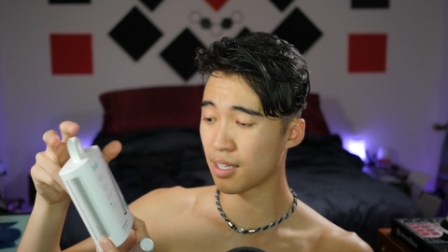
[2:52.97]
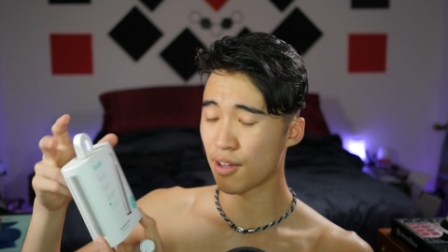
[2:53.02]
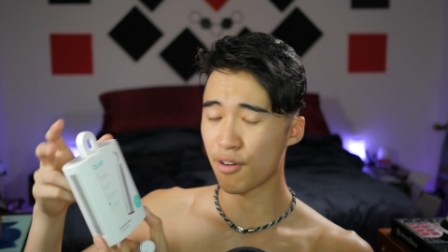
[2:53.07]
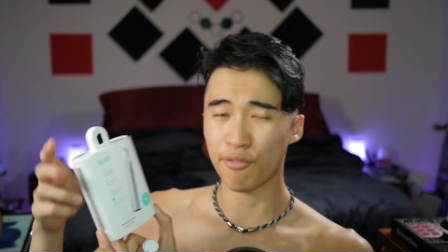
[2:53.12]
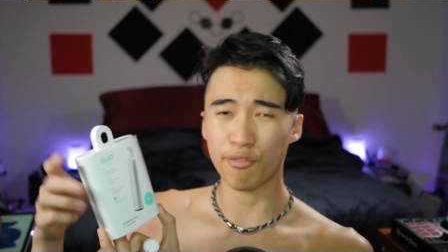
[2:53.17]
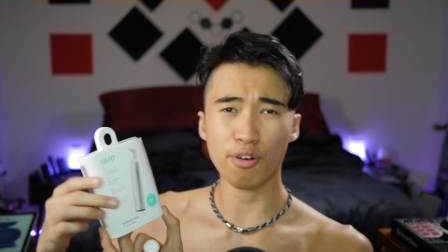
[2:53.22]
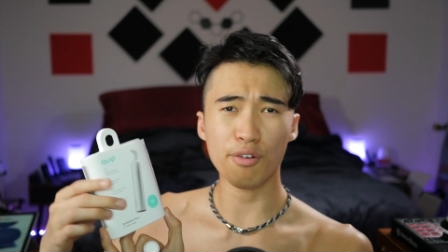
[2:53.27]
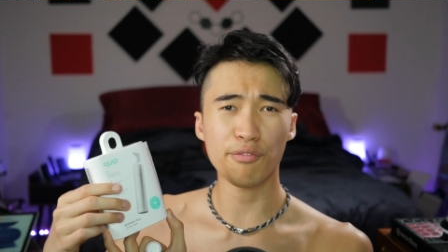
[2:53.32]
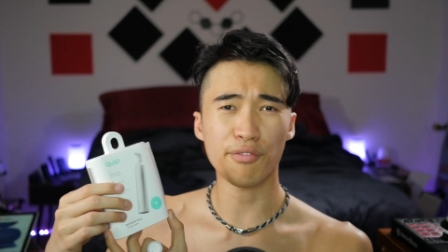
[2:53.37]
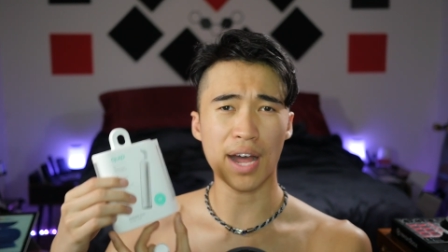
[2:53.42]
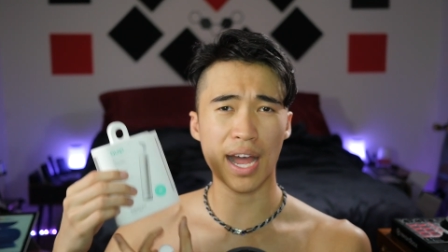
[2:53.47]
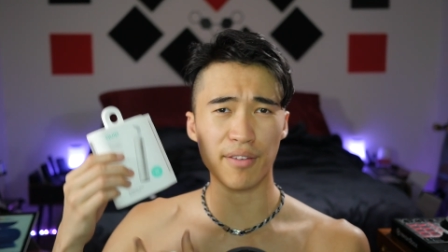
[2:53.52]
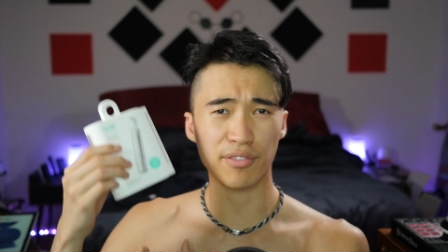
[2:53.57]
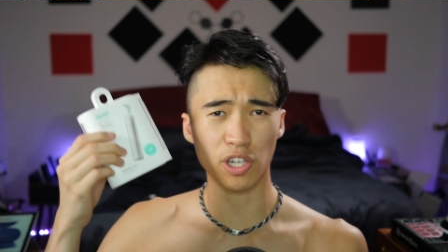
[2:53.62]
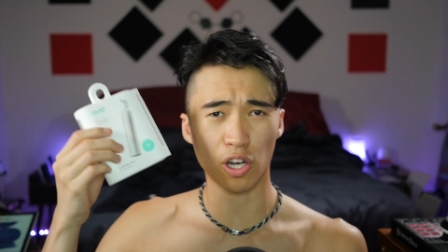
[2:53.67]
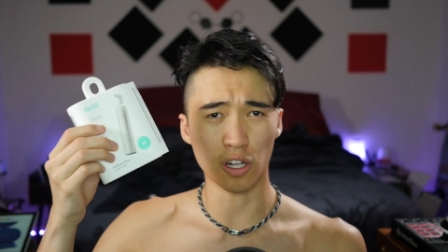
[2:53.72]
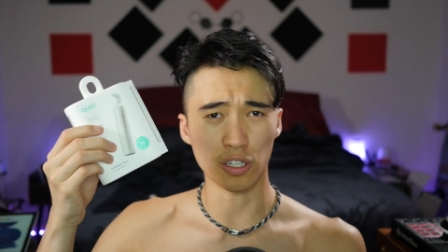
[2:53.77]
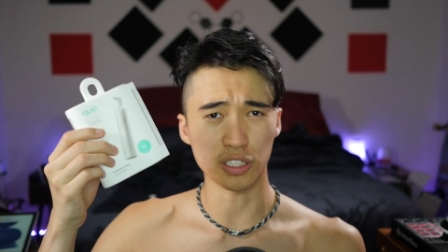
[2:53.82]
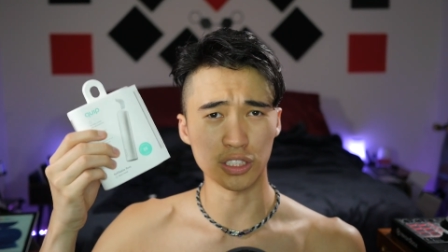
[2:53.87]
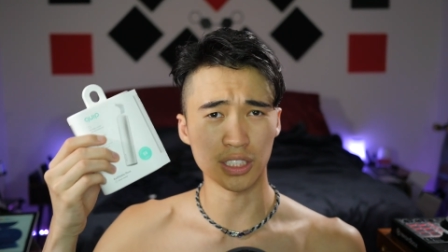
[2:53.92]
for
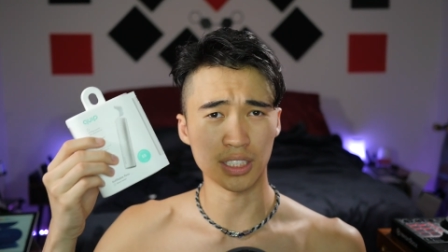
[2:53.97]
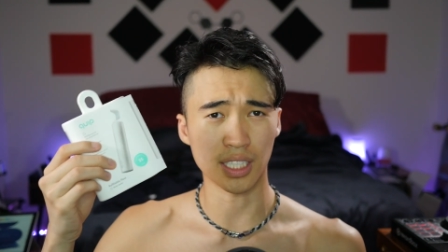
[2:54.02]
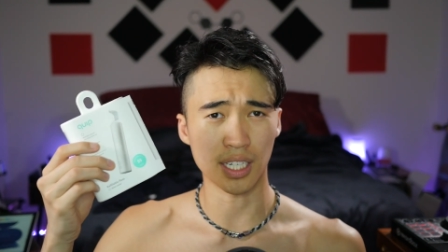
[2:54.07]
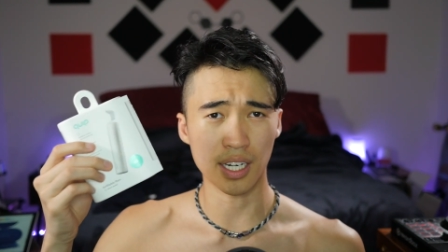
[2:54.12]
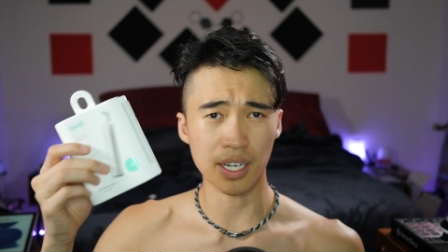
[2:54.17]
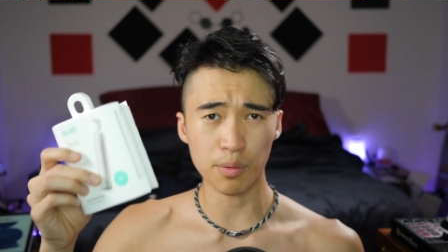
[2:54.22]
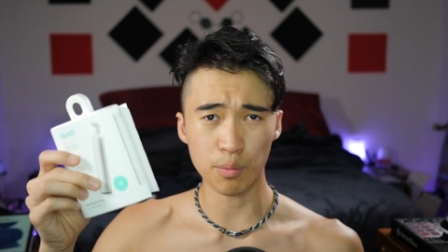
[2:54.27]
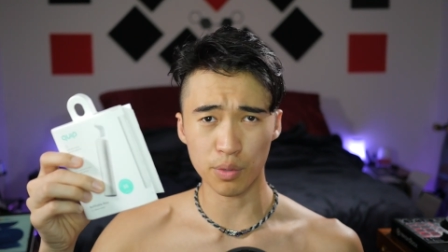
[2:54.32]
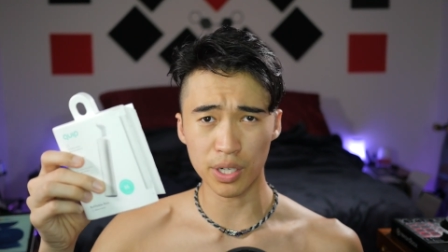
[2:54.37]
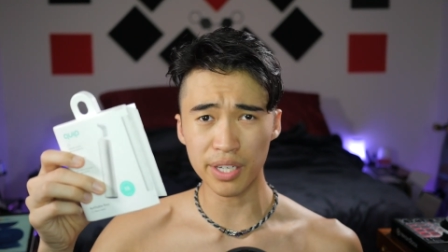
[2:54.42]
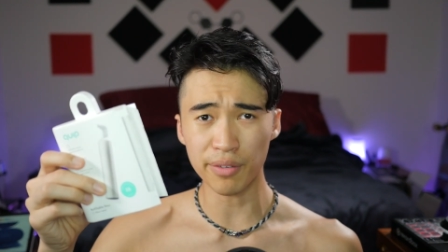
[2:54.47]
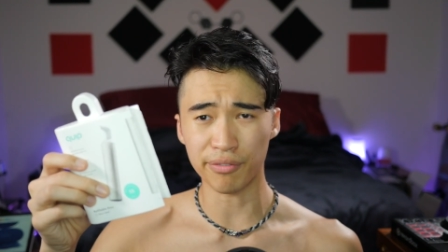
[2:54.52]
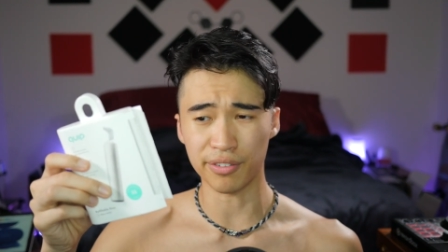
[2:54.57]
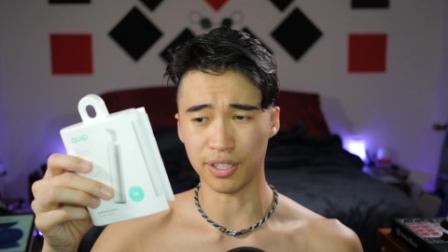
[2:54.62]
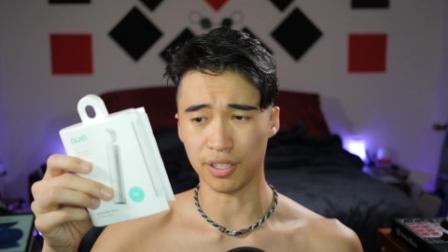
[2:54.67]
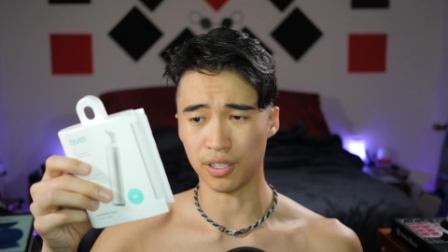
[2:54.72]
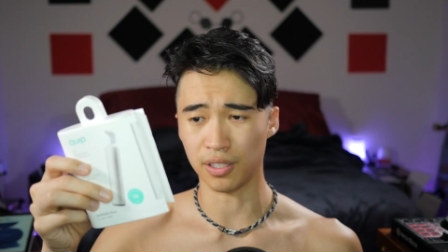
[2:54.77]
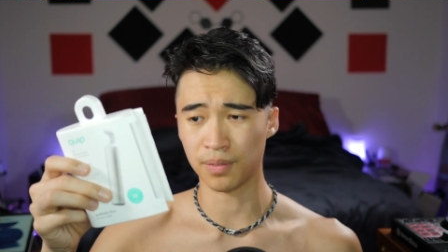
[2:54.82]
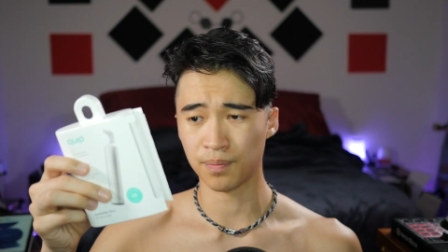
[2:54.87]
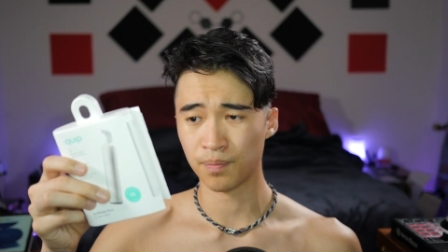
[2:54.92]
$5 a
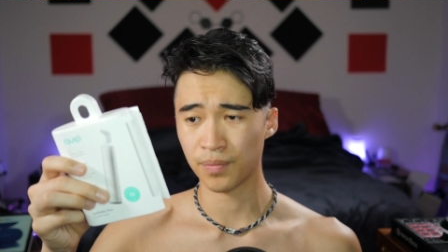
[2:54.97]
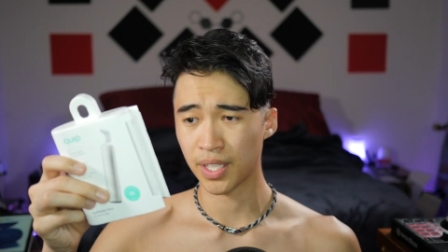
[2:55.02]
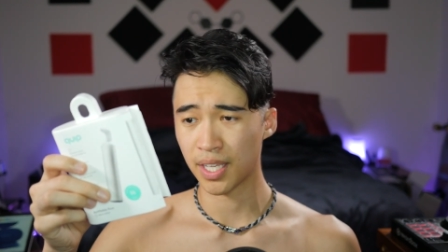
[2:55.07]
refill.